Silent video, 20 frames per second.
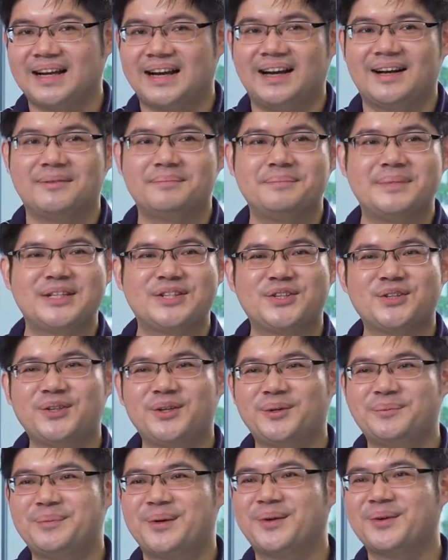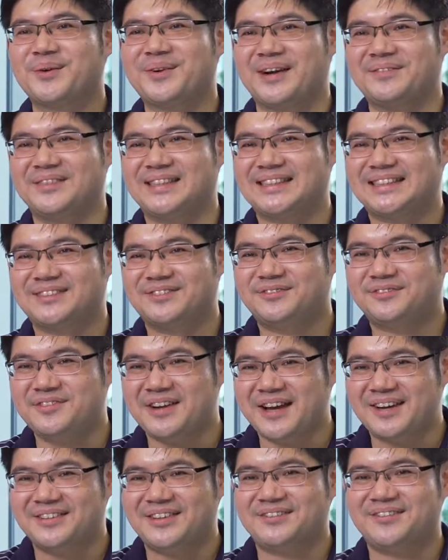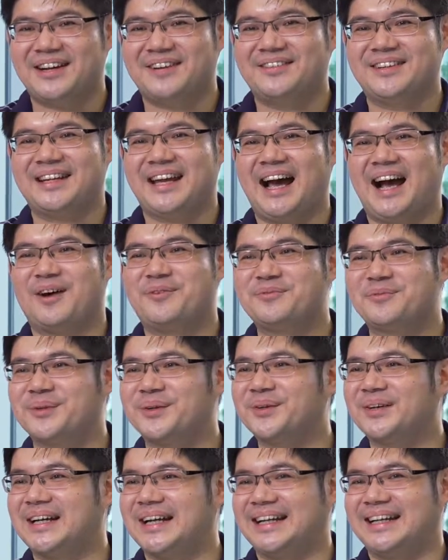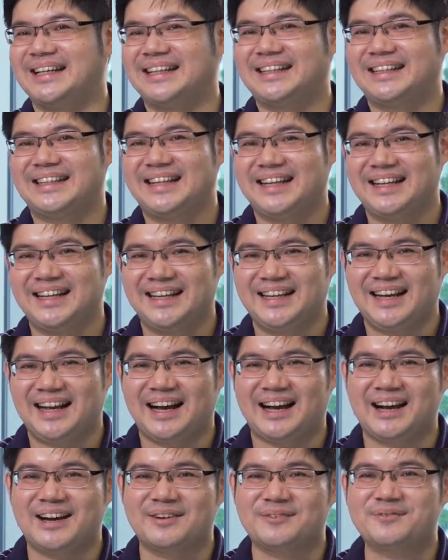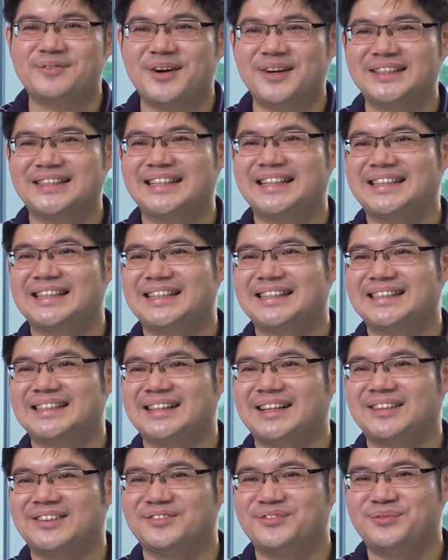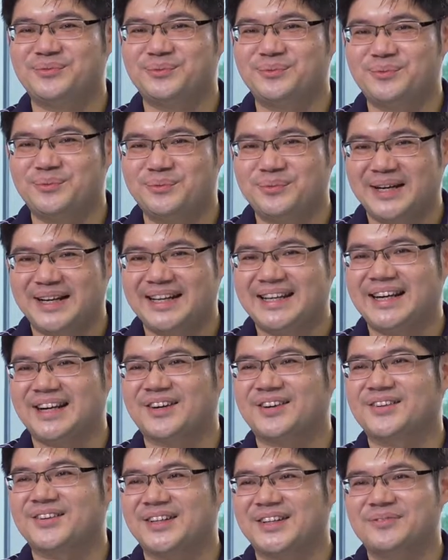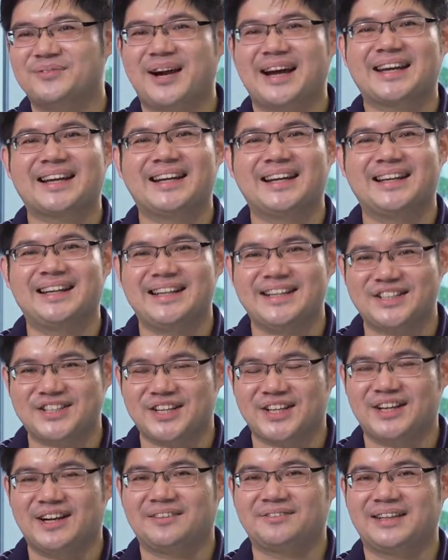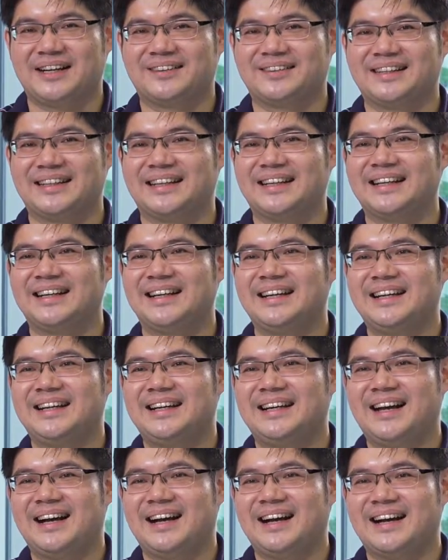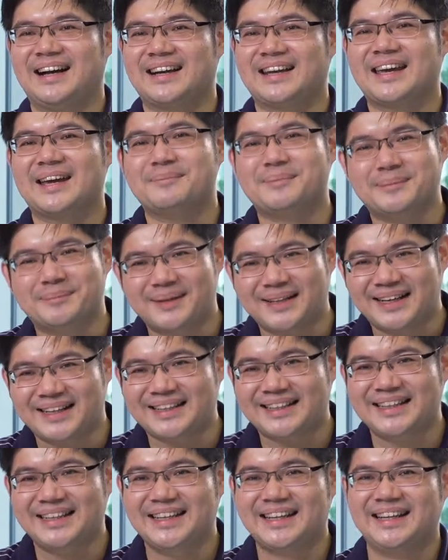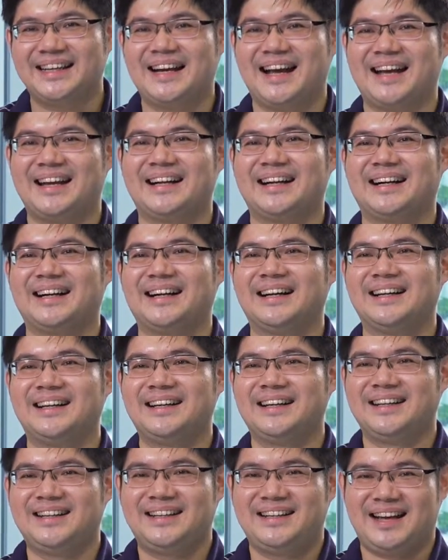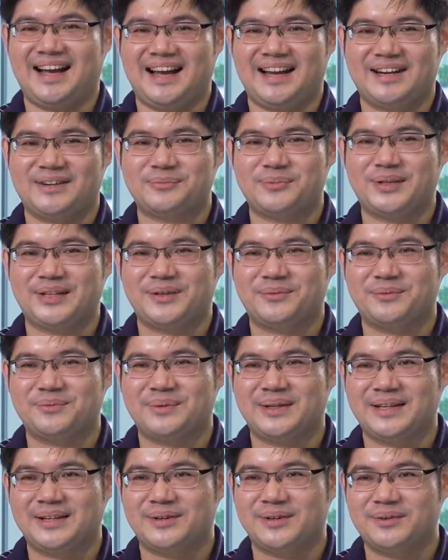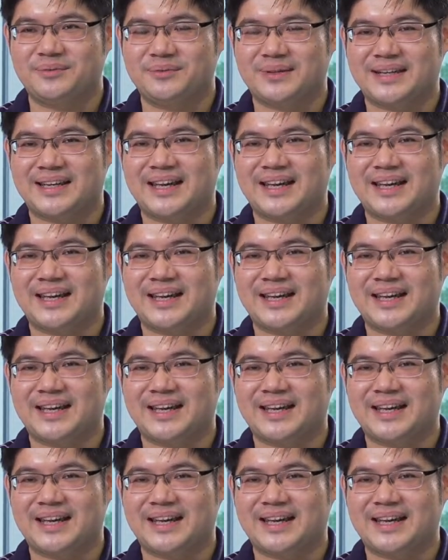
Uh, Mizuho program is very, very helpful in uh, first, it is a, um, really a good recognition of our uh, capability and uh, and we, we, we